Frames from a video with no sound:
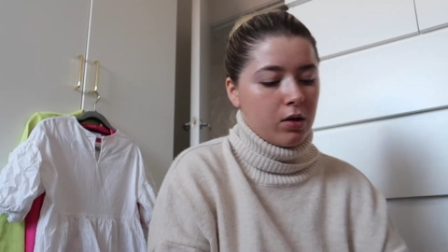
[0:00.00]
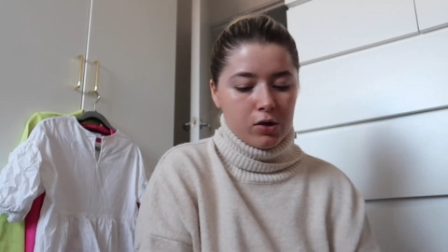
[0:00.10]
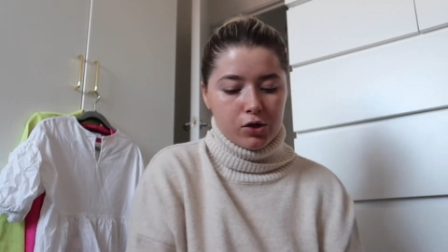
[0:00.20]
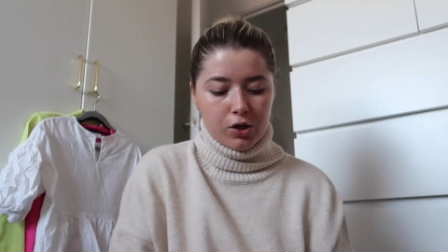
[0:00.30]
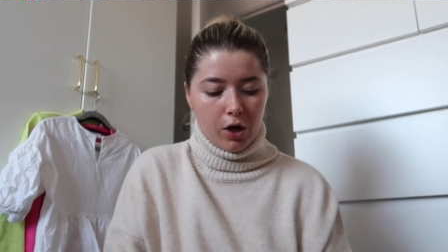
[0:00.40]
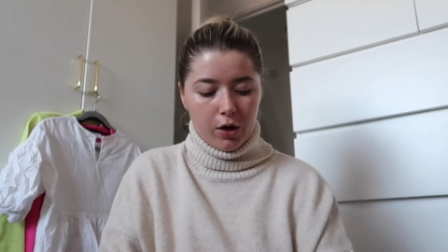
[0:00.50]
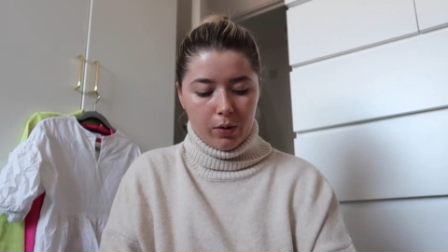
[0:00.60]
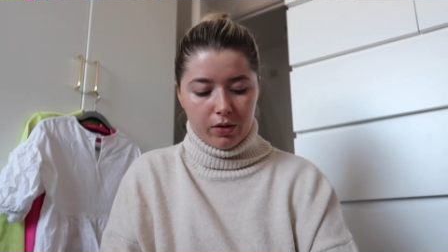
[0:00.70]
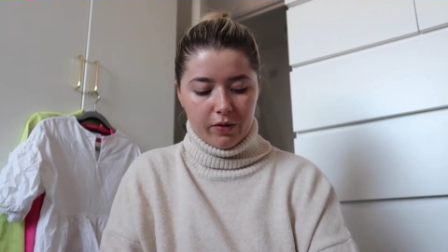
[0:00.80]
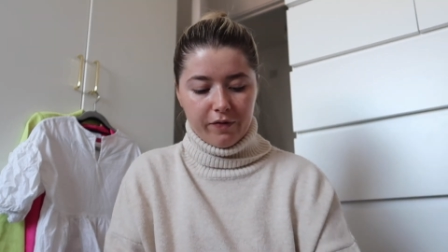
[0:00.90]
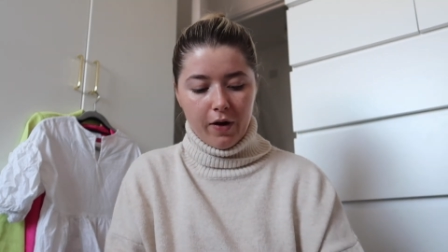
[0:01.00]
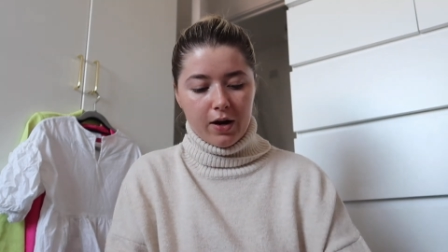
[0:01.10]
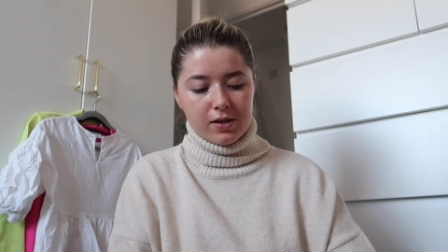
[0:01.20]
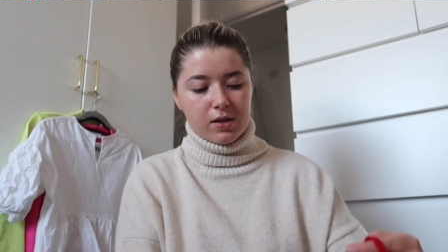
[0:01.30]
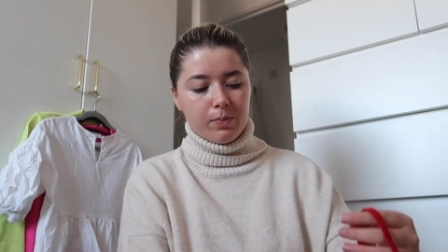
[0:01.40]
So the
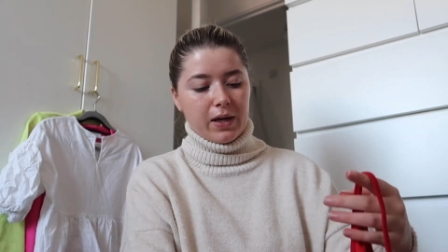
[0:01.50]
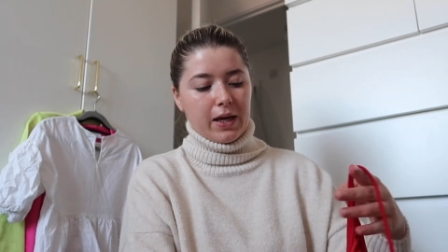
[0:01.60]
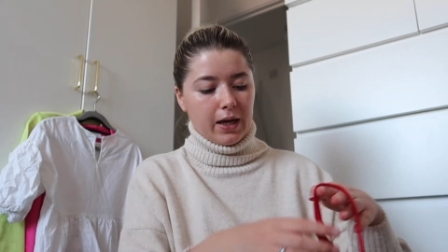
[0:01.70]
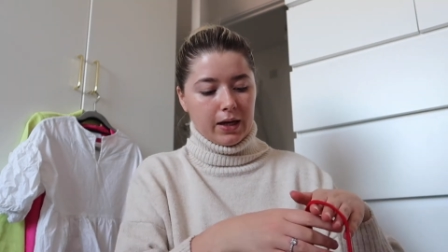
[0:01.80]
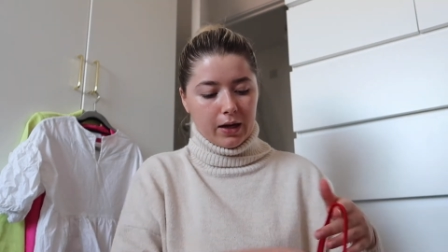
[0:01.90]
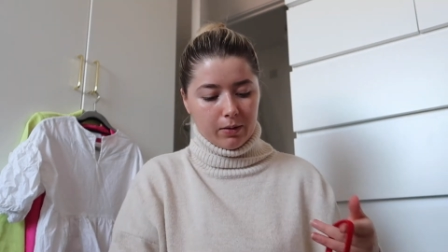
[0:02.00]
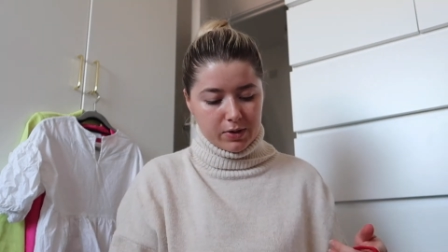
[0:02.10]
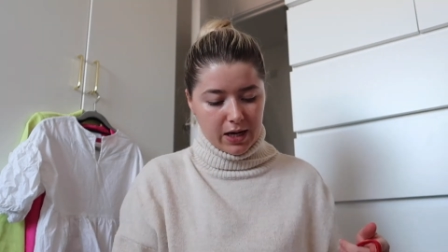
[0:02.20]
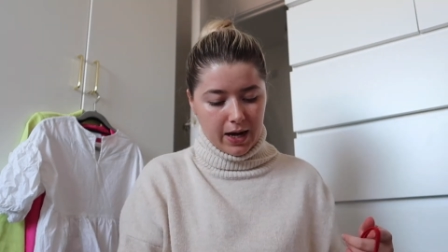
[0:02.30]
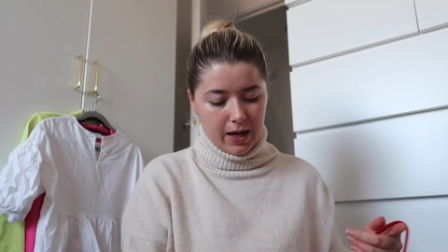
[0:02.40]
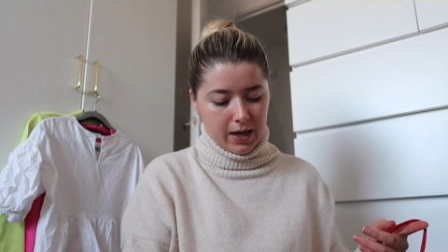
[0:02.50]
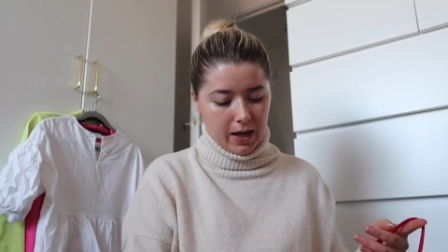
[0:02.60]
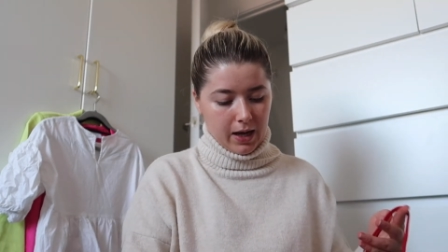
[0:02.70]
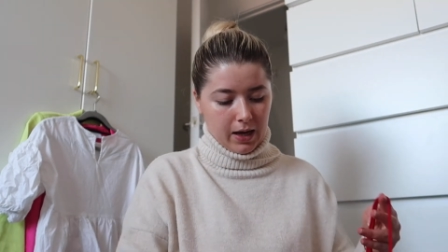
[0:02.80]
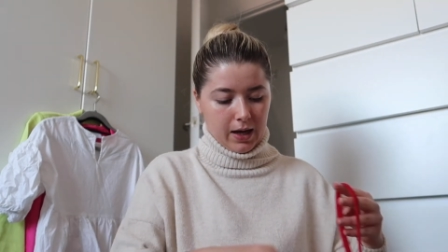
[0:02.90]
first bikini I'm
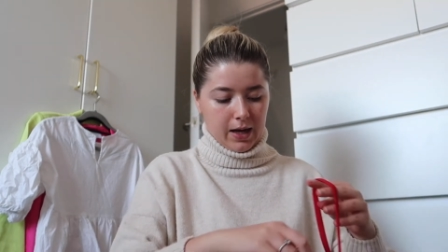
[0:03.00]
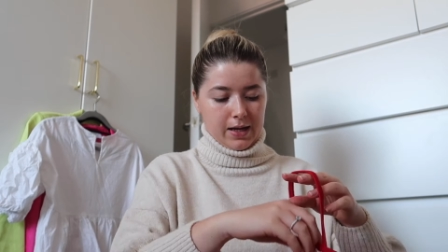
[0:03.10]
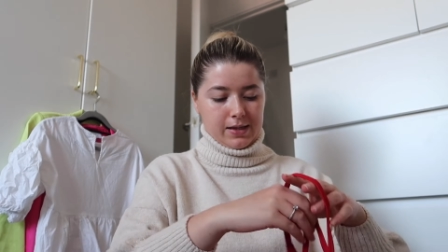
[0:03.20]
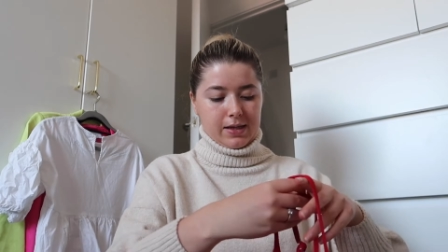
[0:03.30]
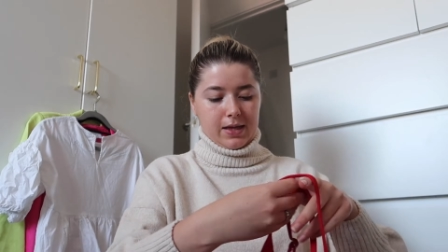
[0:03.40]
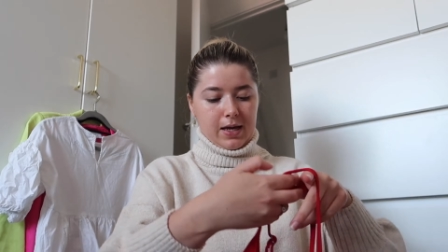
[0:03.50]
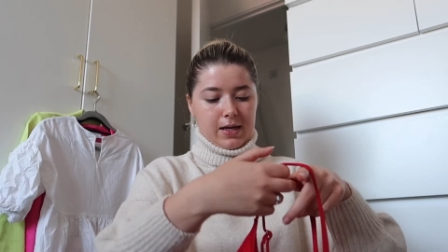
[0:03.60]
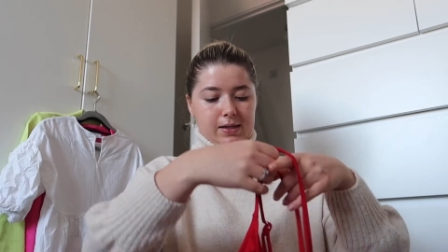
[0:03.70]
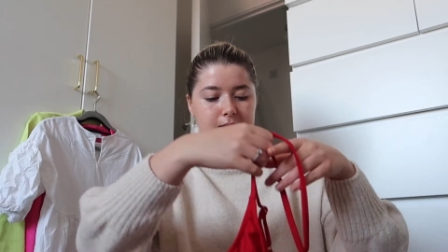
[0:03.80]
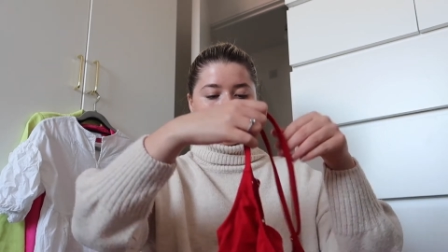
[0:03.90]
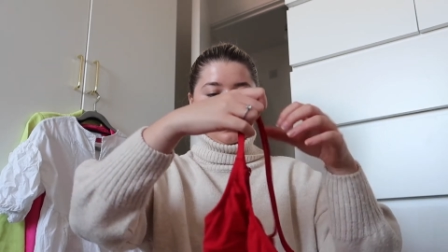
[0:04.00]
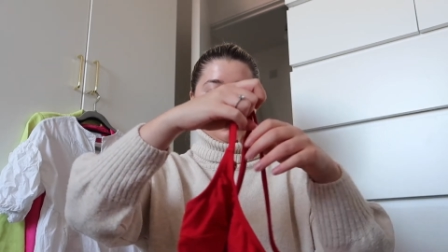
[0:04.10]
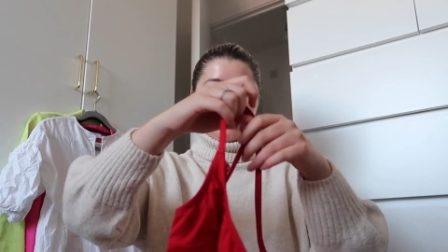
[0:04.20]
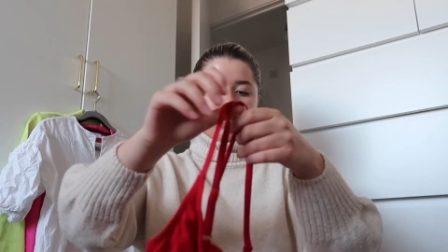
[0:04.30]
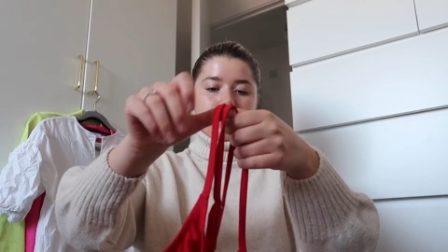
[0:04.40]
taking is this
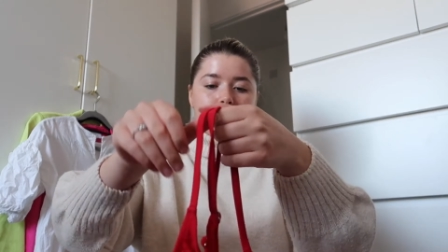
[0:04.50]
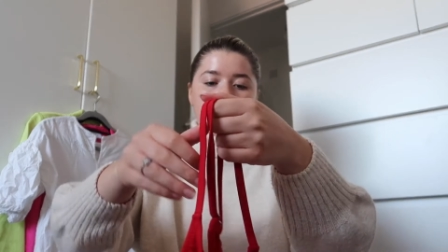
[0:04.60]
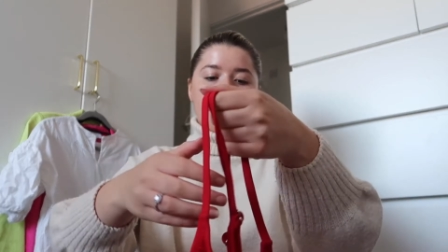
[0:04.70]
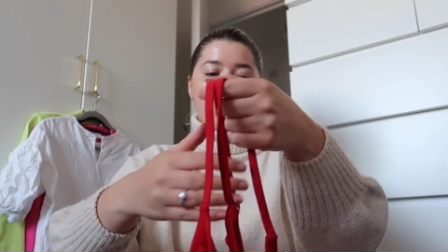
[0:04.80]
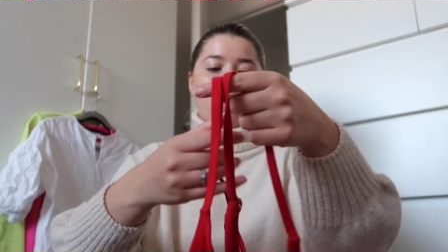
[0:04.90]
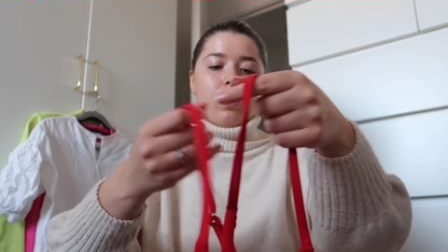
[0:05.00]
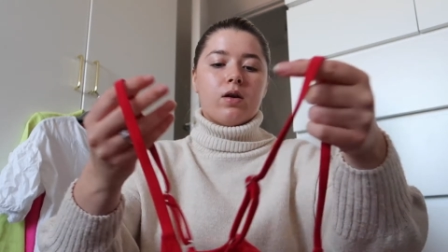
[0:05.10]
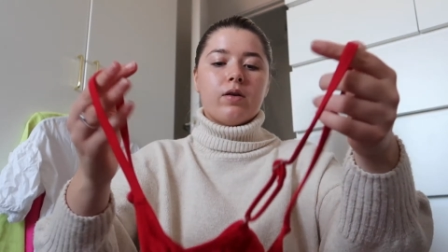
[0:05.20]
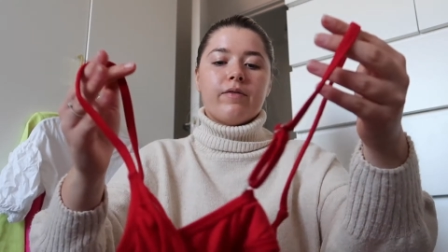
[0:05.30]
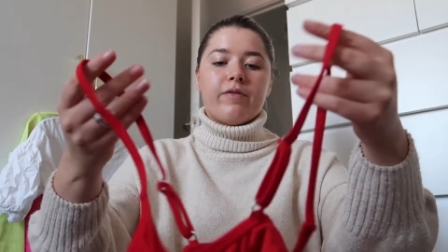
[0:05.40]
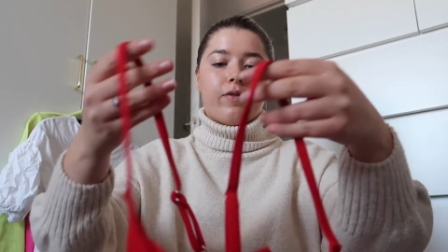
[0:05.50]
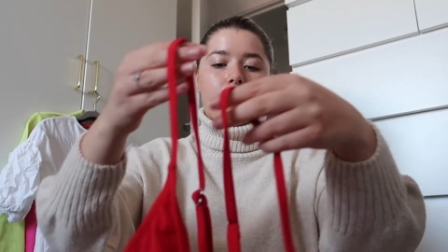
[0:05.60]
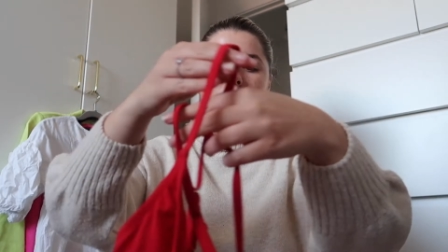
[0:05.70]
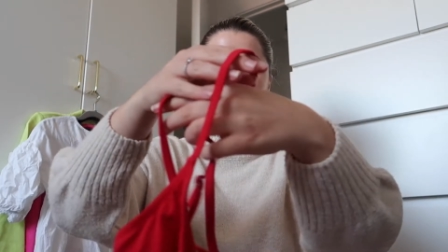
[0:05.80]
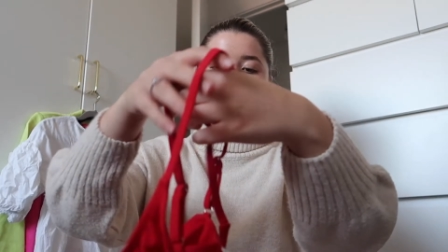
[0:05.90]
one
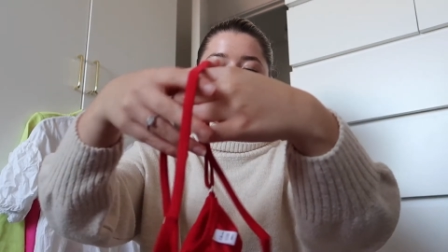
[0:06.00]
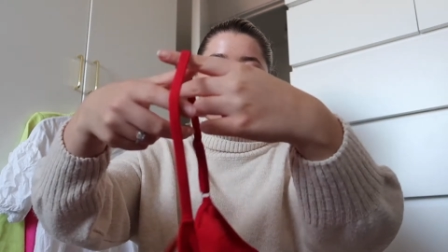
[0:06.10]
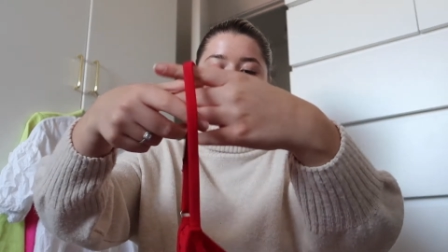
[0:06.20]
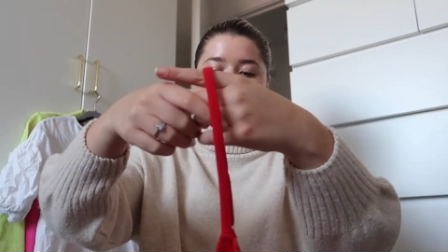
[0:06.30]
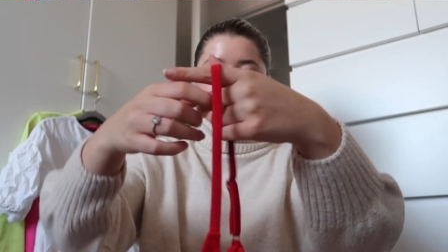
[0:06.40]
from